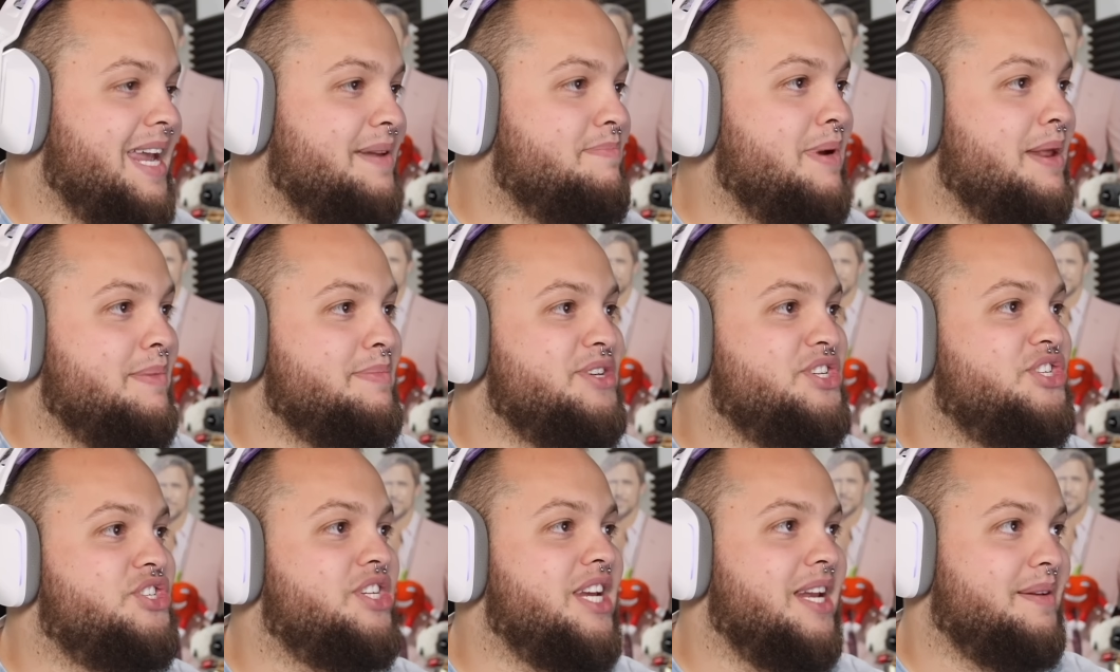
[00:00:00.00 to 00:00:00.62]
It made
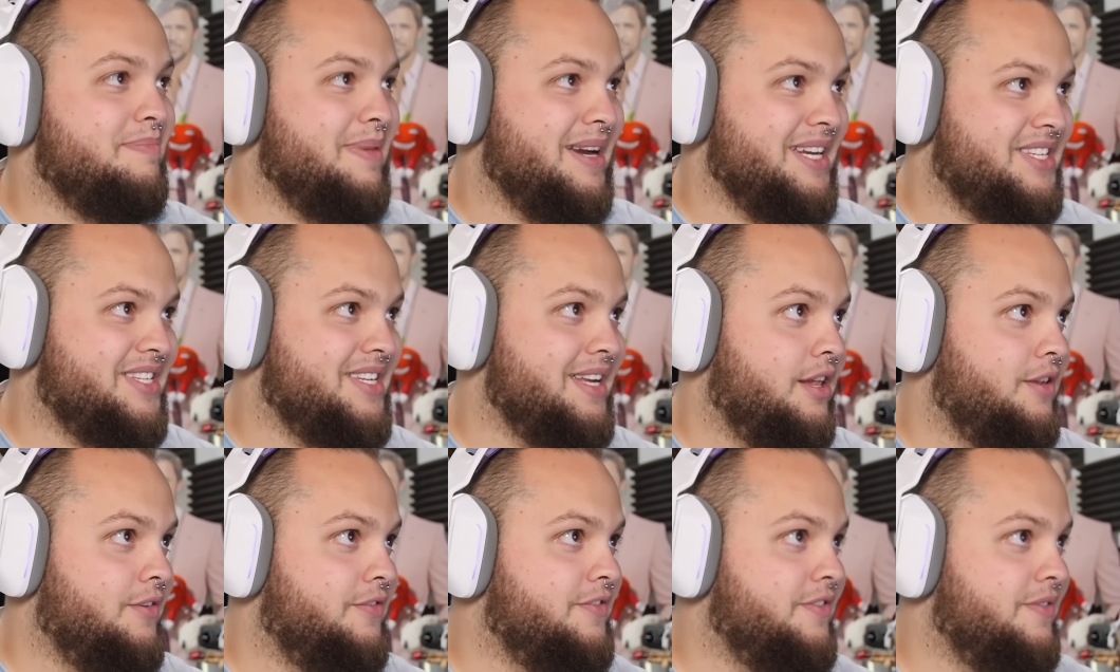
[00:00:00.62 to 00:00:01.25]
me shit
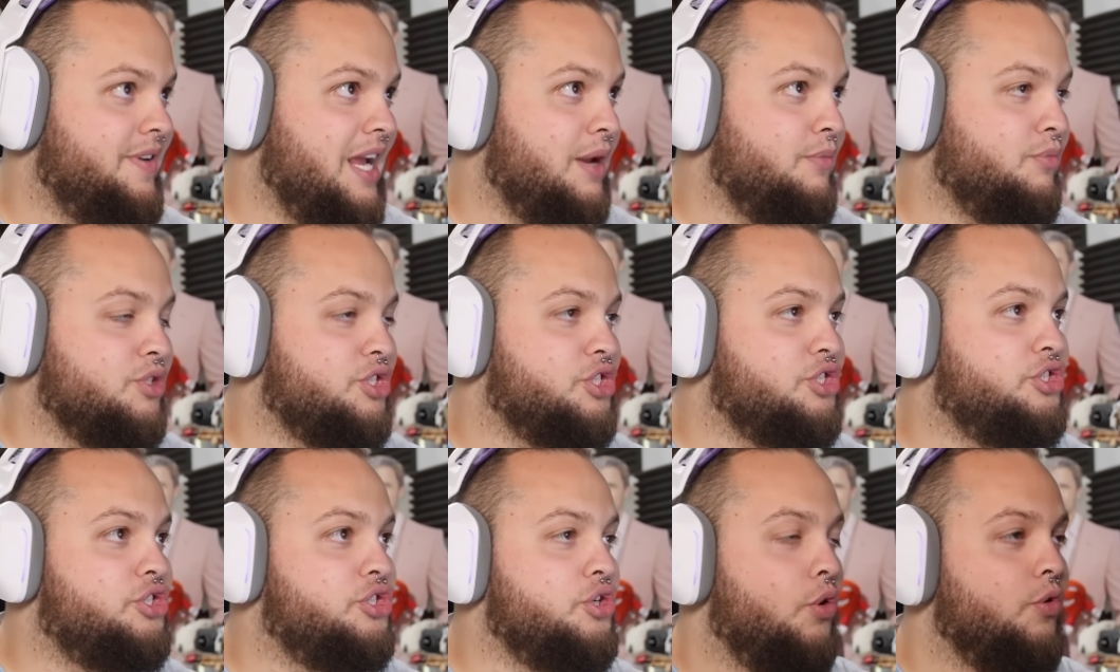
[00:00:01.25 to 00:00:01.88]
myself. It was
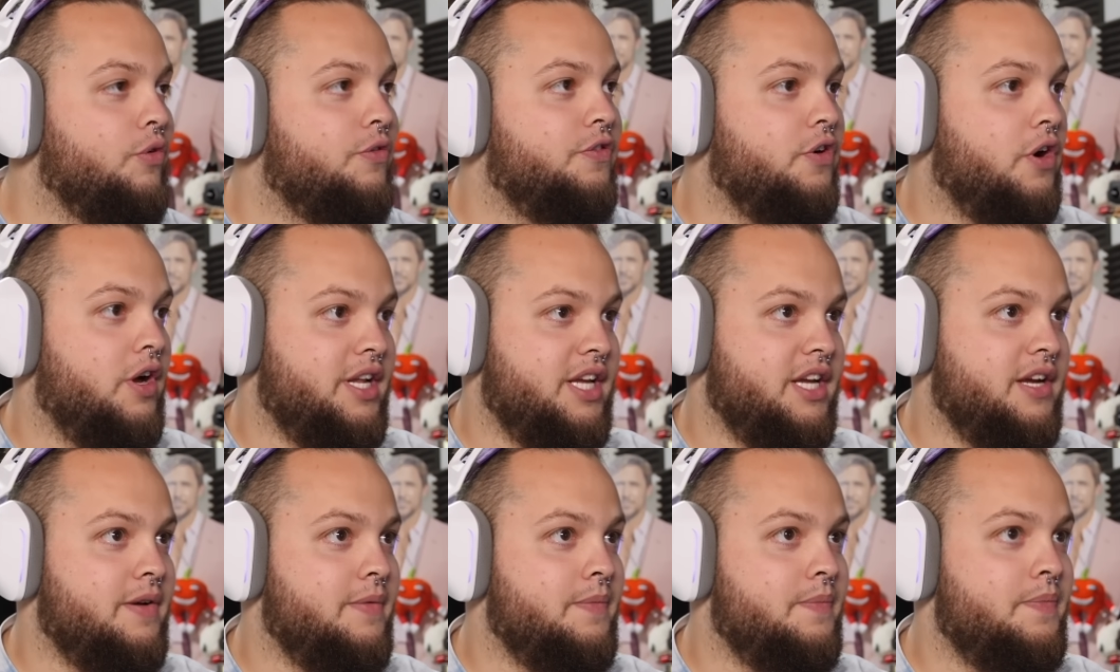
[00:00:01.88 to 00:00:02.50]
so
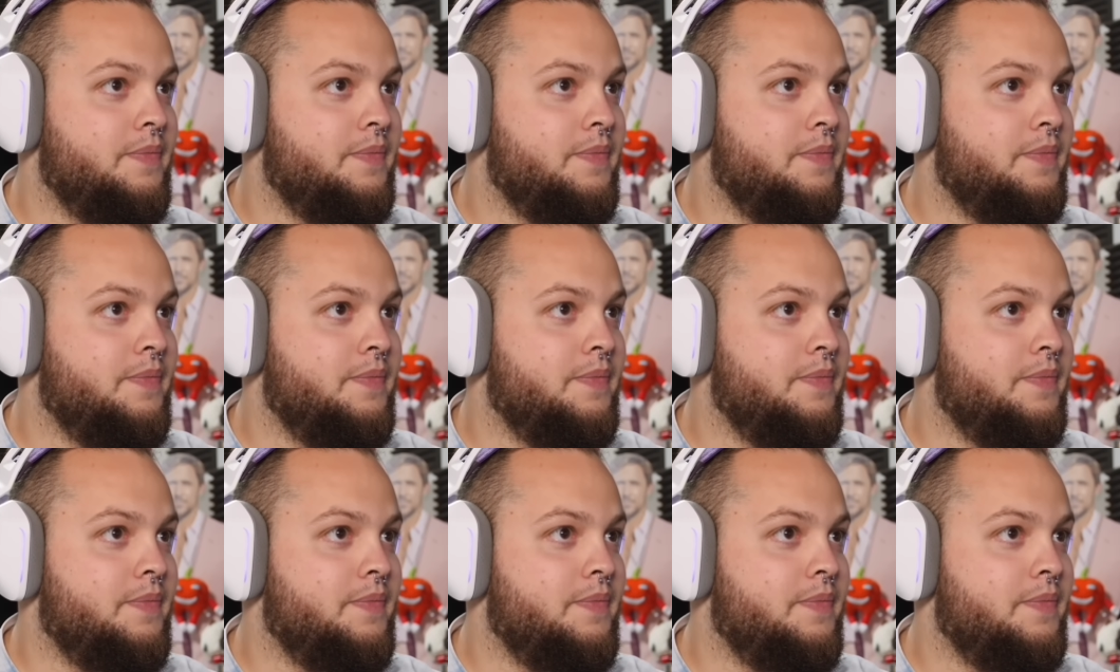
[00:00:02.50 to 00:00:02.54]
funny.